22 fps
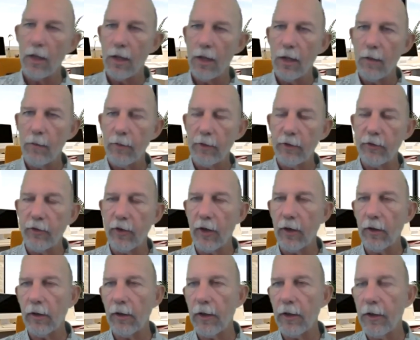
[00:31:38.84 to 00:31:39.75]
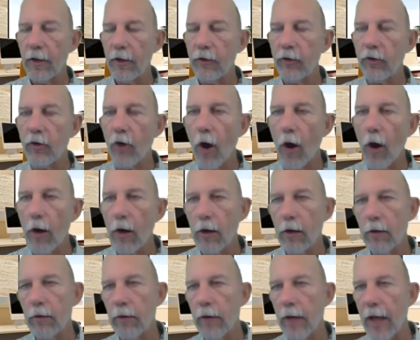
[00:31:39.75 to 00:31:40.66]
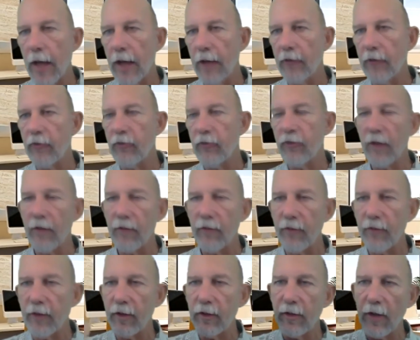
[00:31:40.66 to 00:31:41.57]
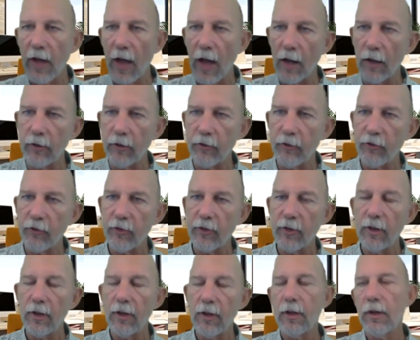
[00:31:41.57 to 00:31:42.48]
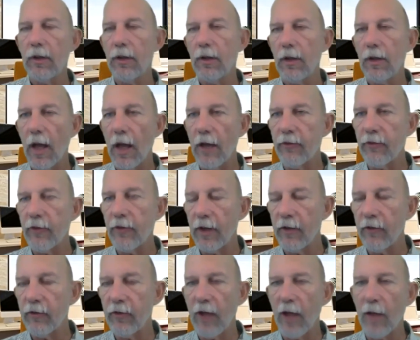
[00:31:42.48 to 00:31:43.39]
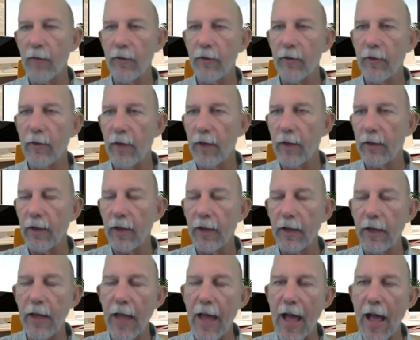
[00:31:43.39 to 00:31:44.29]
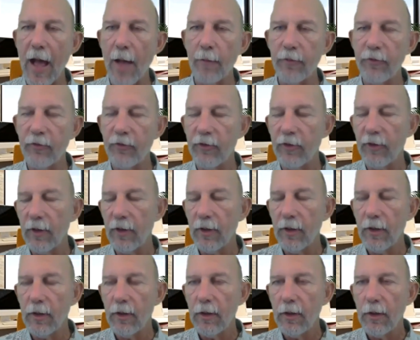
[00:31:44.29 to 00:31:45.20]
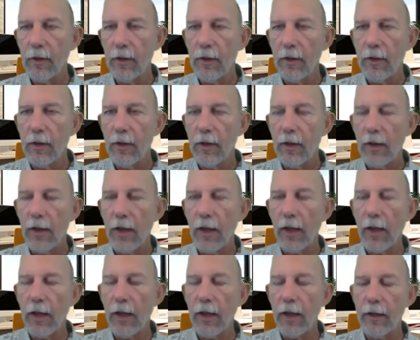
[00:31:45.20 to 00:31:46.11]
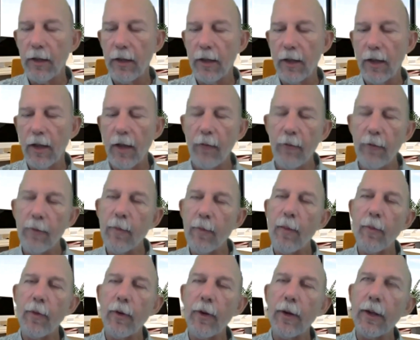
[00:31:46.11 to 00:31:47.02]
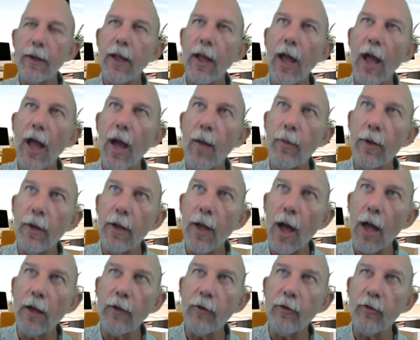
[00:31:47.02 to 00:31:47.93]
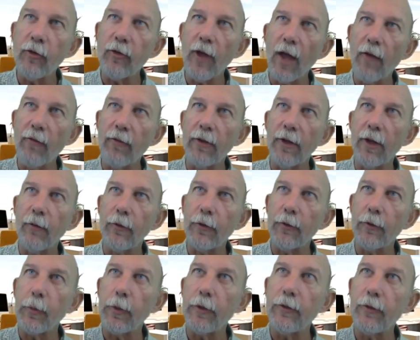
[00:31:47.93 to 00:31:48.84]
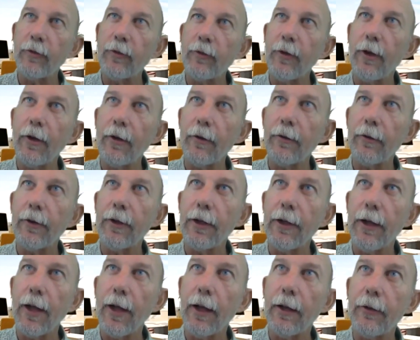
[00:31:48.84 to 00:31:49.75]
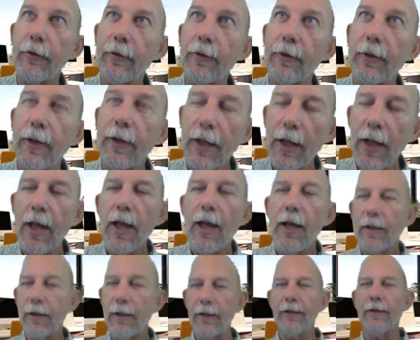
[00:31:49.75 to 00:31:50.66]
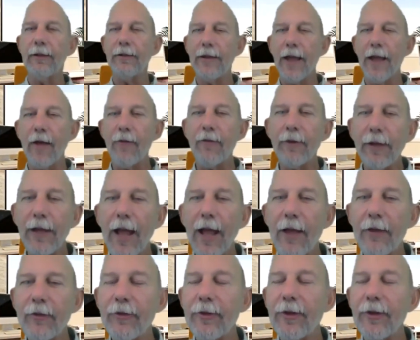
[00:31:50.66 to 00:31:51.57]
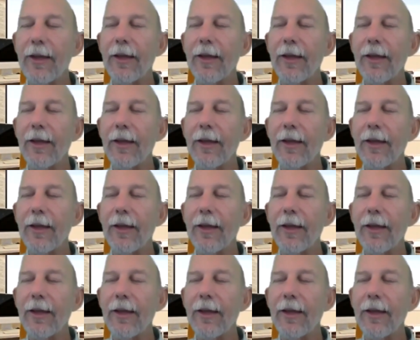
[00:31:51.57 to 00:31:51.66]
Particularly the darker reds, Zinfandels, as an example, the cabs. And I remember a cab in '97 that was particularly nice. Nevertheless,